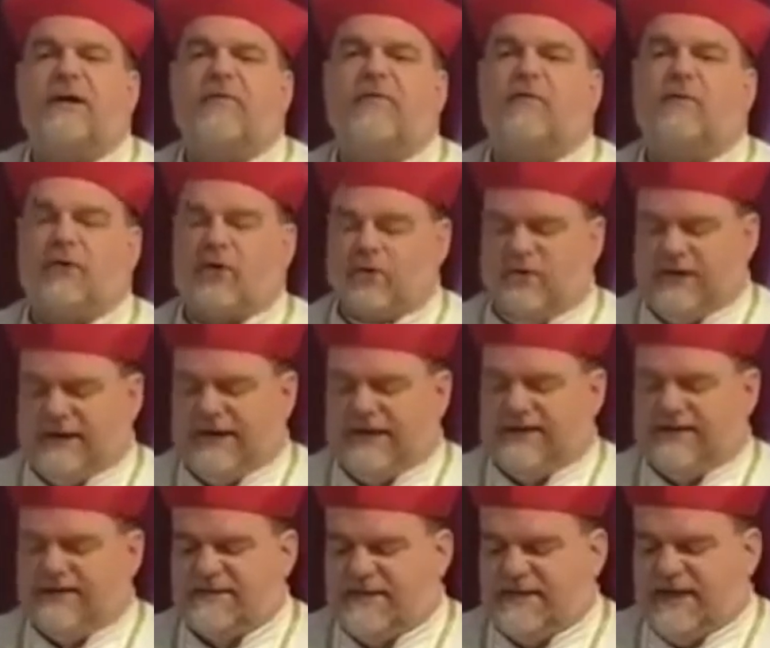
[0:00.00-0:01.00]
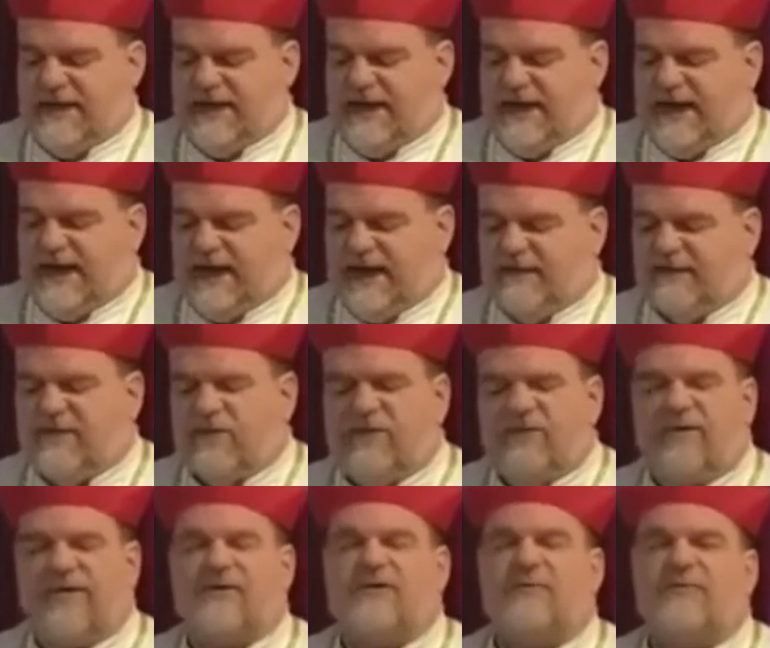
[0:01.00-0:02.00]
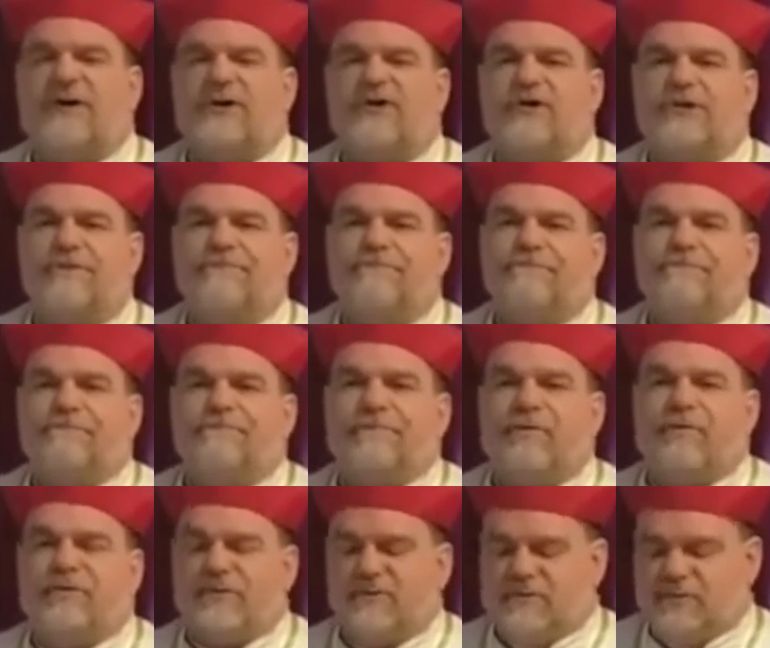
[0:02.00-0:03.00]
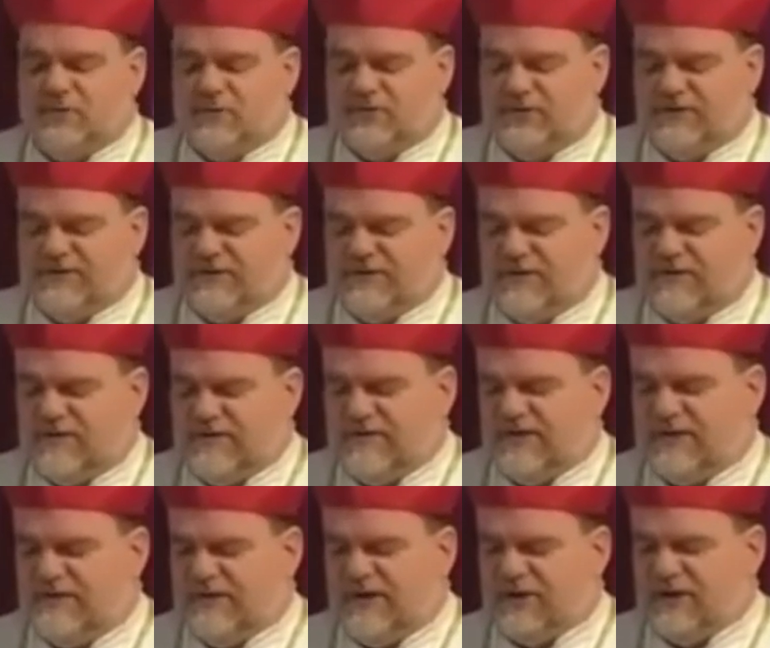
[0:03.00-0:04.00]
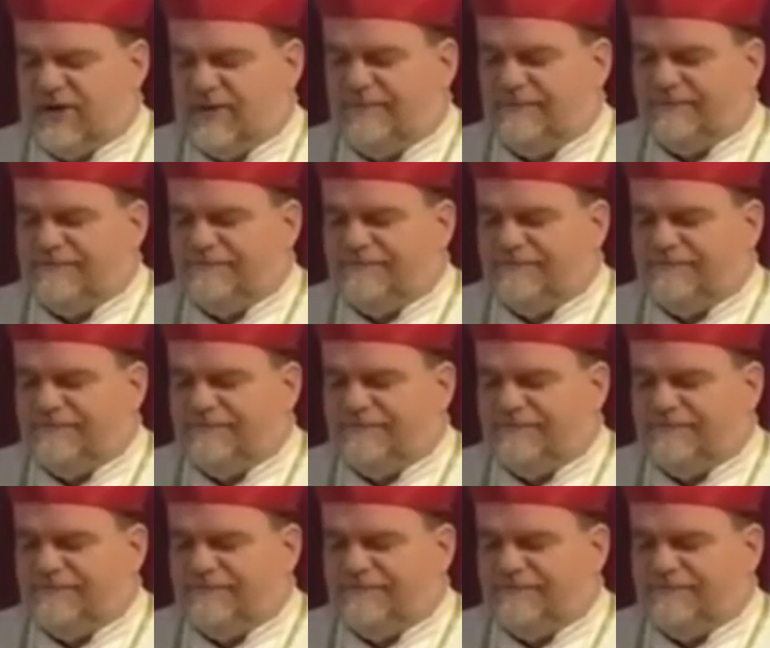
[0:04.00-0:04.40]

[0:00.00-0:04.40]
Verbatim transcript: for Christ after the resurrection, the crucifixion and resurrection.